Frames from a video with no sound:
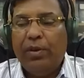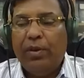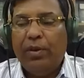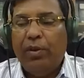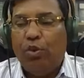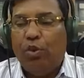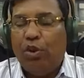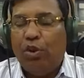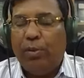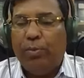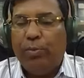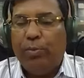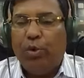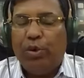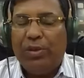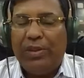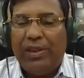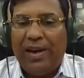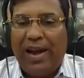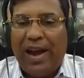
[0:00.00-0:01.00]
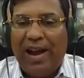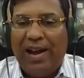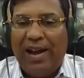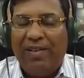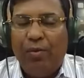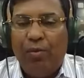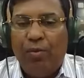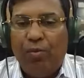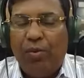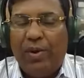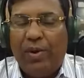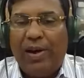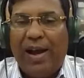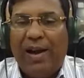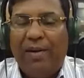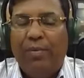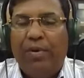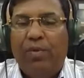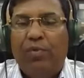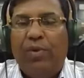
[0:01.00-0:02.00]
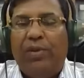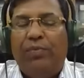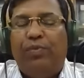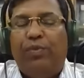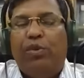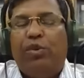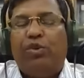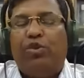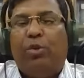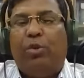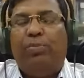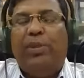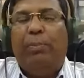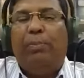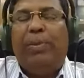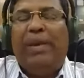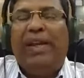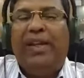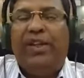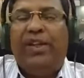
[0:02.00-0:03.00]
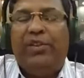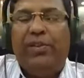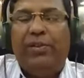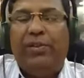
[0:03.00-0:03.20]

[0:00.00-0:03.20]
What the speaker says: not more than one fourth of the page.